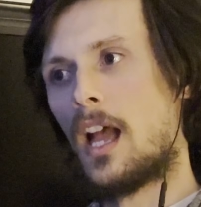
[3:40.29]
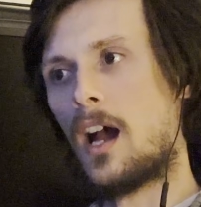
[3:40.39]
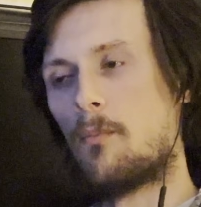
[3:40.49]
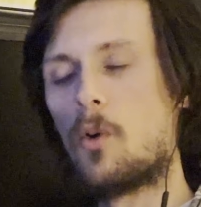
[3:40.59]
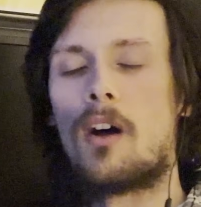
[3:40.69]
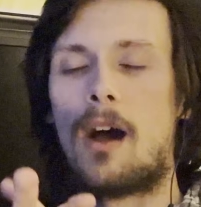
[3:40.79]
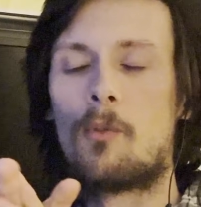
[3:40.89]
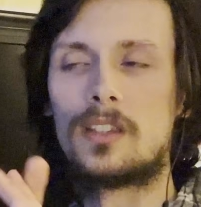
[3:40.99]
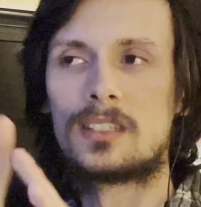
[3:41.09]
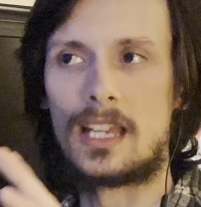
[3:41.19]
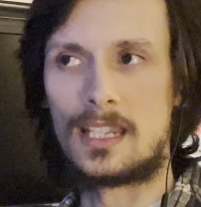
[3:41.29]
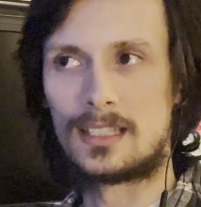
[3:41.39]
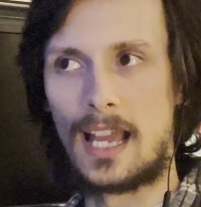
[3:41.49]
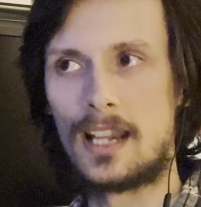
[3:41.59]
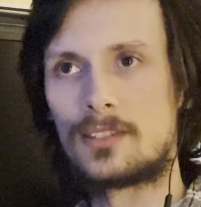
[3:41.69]
Well, I wouldn't say
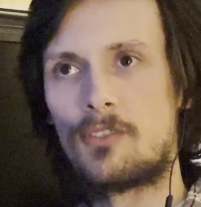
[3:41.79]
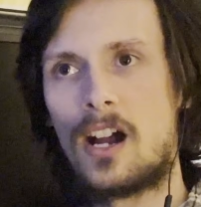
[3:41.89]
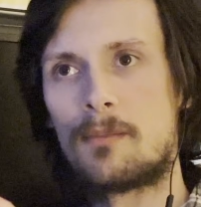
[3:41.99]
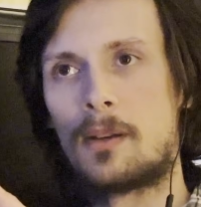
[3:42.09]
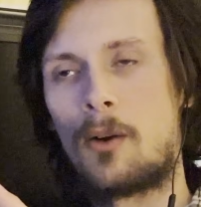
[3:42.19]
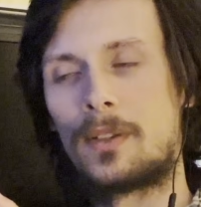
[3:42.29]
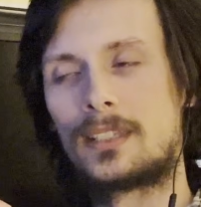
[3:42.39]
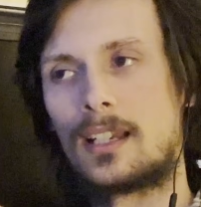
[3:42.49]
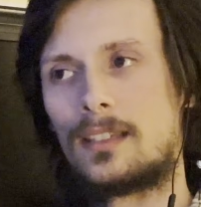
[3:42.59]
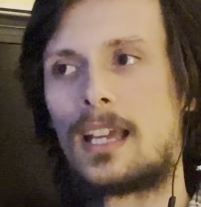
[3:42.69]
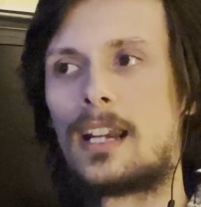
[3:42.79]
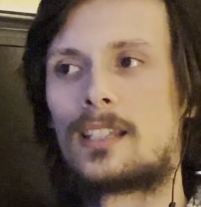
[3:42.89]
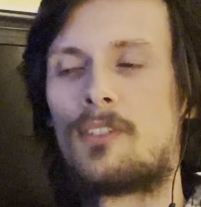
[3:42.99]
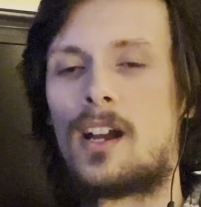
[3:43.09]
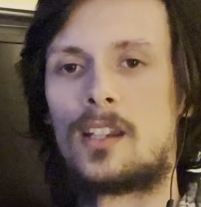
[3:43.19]
satisfying, but I would say
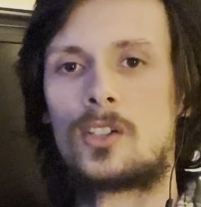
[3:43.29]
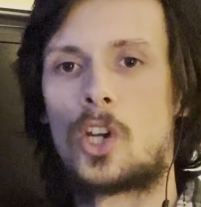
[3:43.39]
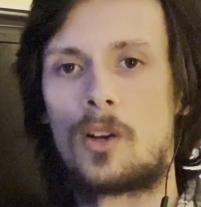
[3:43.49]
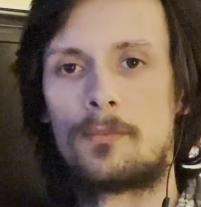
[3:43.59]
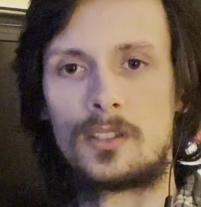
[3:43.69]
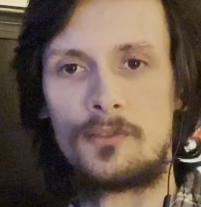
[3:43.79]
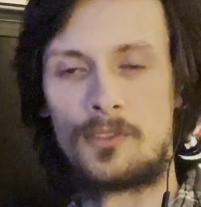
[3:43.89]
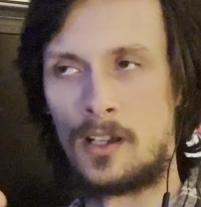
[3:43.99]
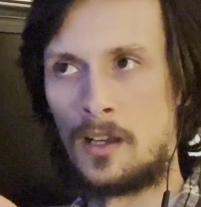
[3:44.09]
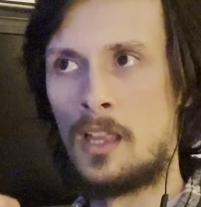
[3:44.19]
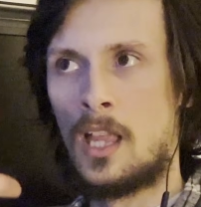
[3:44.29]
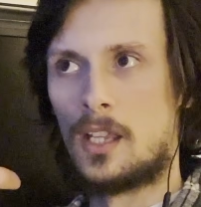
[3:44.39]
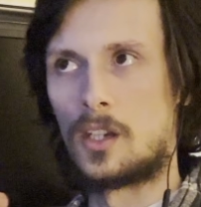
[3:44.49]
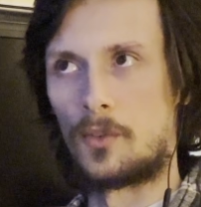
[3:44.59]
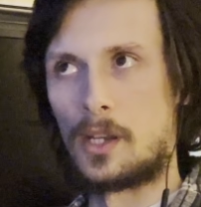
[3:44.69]
satisfying in terms of
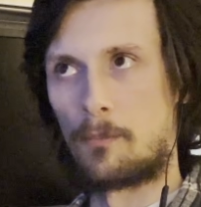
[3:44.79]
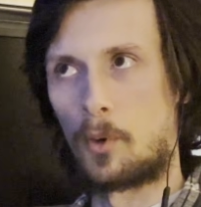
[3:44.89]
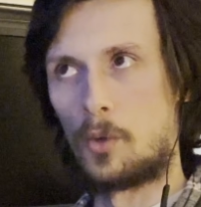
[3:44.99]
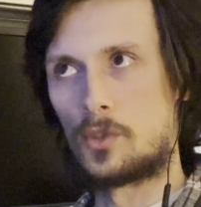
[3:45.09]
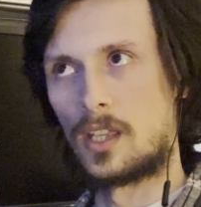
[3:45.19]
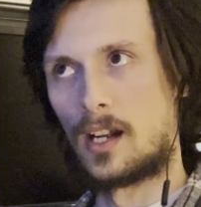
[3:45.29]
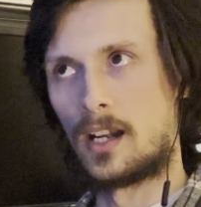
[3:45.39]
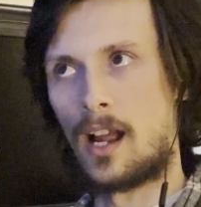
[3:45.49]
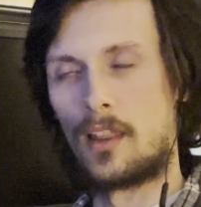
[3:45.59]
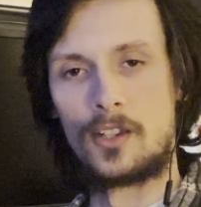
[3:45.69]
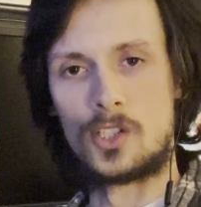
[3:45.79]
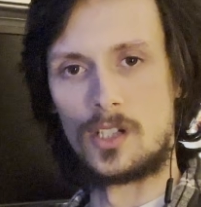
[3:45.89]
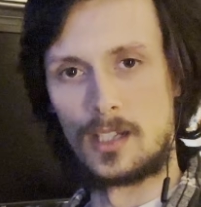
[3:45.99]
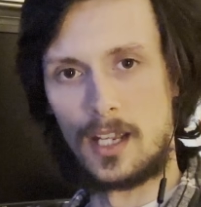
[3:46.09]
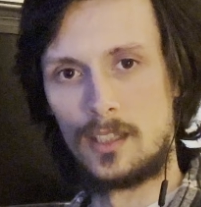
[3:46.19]
the approach that
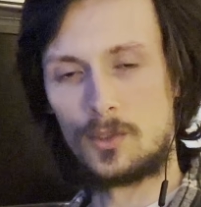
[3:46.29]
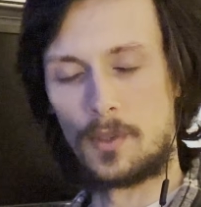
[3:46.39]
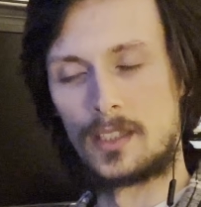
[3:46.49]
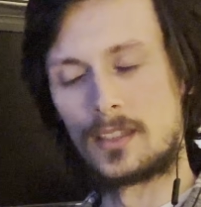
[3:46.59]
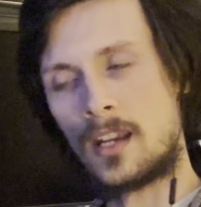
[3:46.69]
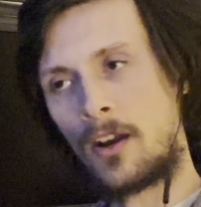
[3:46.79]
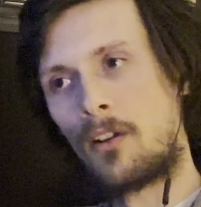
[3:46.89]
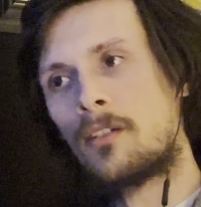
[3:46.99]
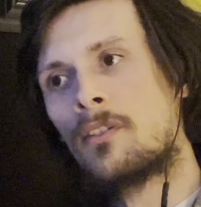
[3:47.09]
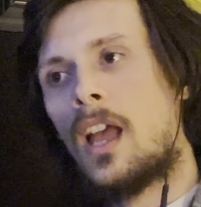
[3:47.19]
Annihilation takes with its narrative.